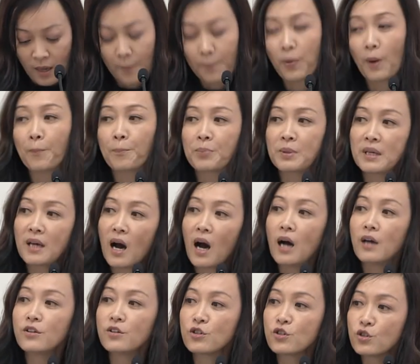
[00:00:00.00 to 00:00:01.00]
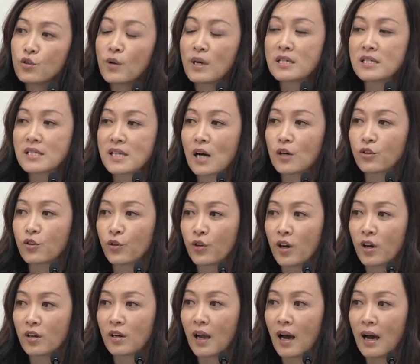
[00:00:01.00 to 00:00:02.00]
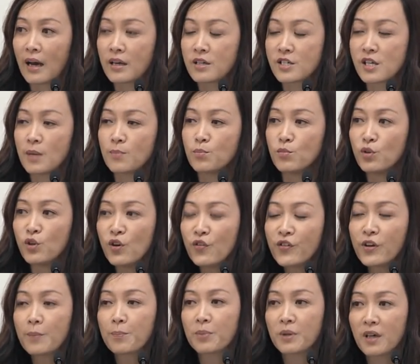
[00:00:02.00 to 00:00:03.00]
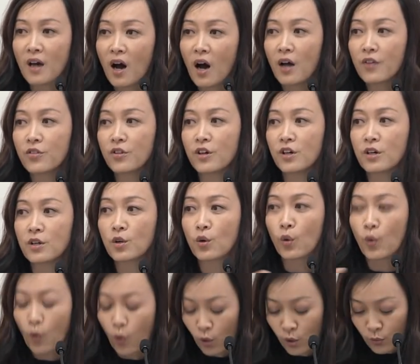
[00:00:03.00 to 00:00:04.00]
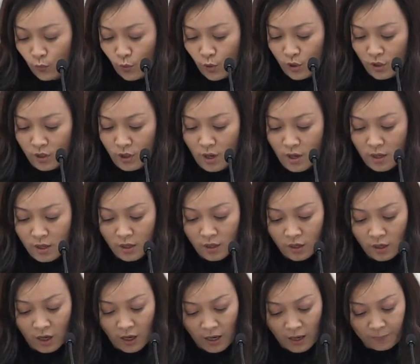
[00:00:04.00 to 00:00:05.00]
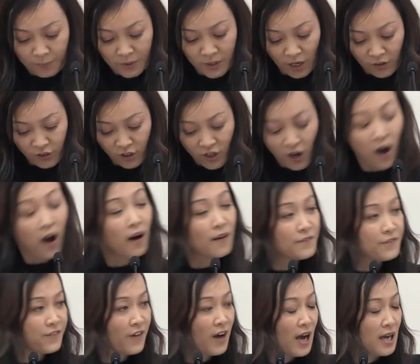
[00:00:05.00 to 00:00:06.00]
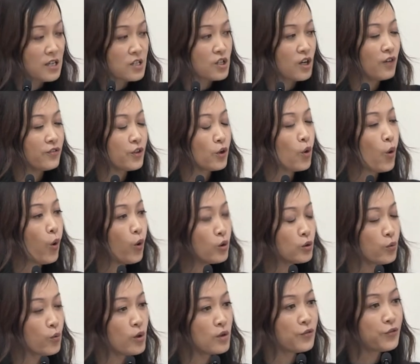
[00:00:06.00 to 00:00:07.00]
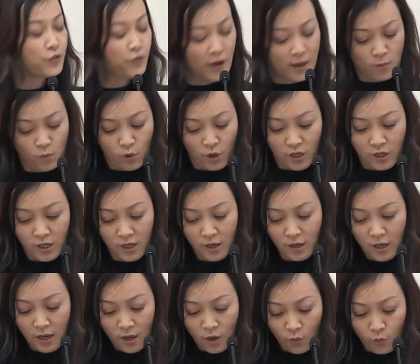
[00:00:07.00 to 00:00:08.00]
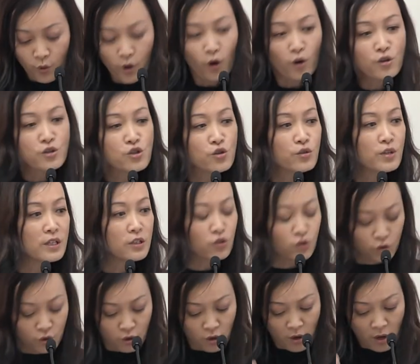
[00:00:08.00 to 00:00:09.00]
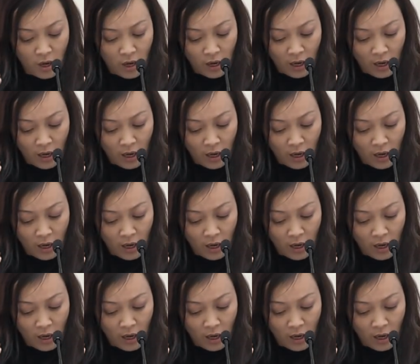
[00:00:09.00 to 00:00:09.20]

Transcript: But beyond the U.S.-South Korea alliance and moving beyond the Cold War, uh, beyond the confines of the Cold War framework, we also need to